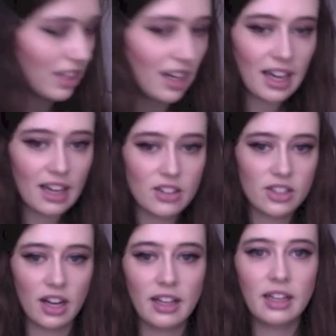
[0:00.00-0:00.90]
yeah,
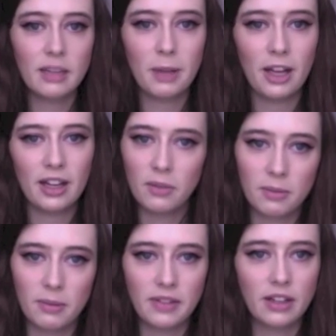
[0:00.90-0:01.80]
I like applying it
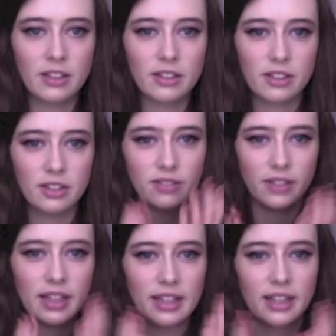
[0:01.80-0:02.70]
with my fingers because I
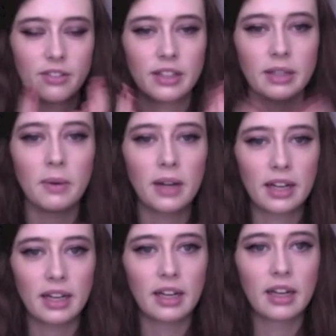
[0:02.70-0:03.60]
feel like I can really work it
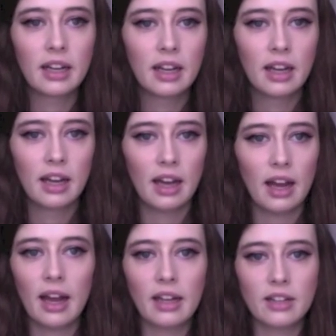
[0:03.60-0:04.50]
in,
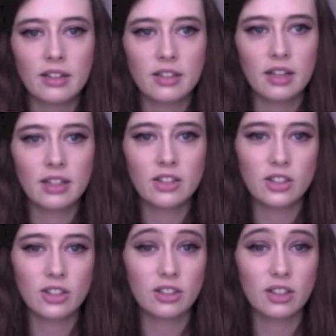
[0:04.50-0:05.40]
and it's just